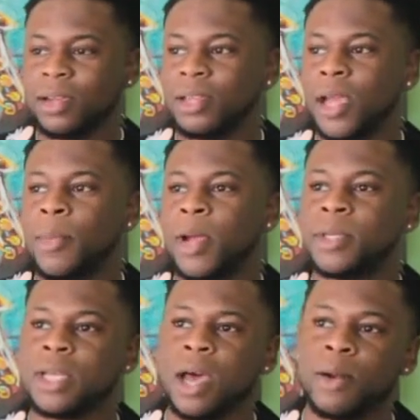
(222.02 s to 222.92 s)
y'all might be
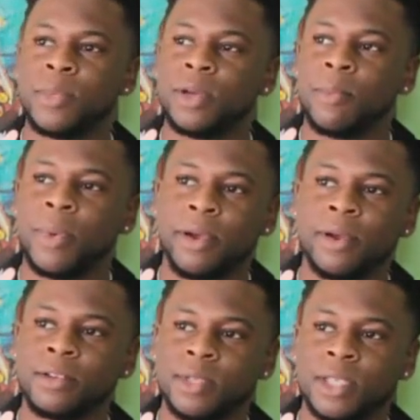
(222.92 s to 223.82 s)
tired of me
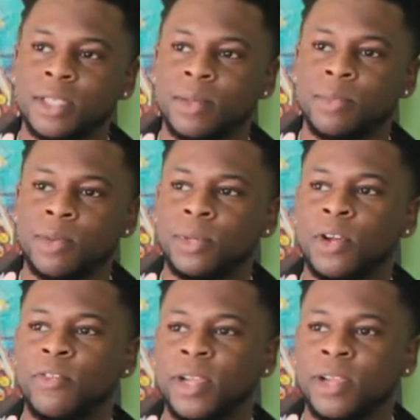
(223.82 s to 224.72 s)
comparing the niggas to people
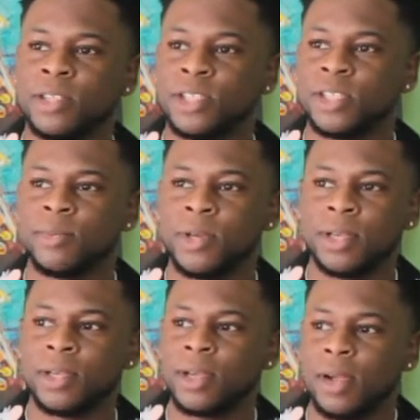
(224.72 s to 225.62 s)
over here and shit, but
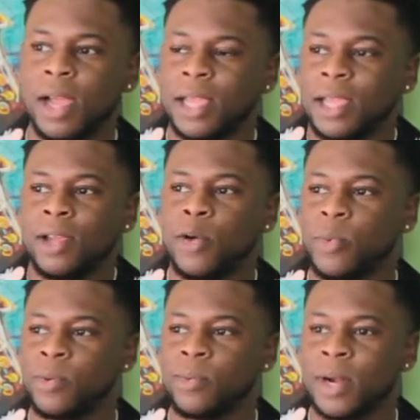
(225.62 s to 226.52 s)
I can't help
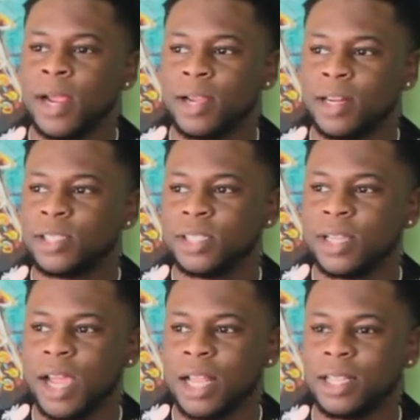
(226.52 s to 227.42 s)
it. When I hear this
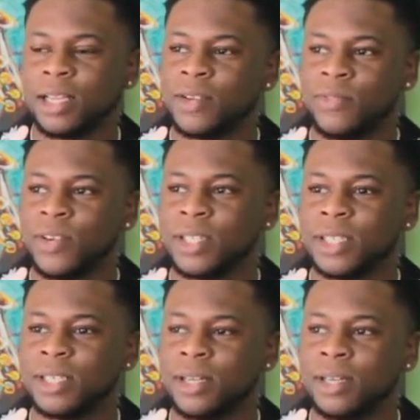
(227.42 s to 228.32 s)
shit, I think of
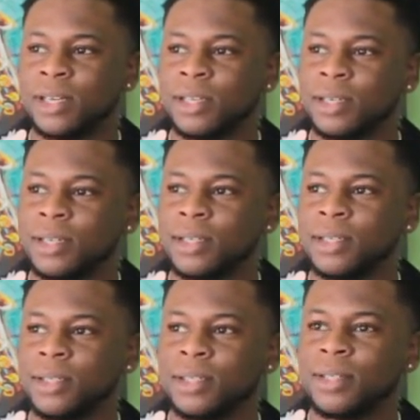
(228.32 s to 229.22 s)
fucking,
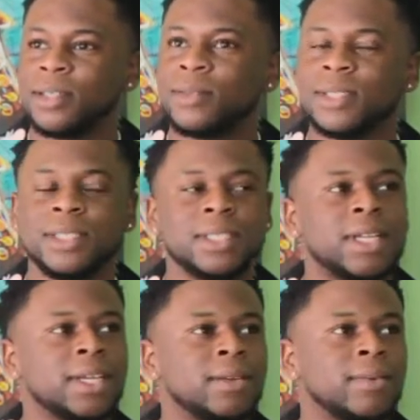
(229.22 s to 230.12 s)
what's his
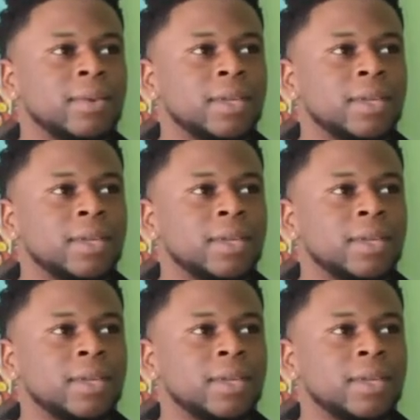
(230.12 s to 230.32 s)
name?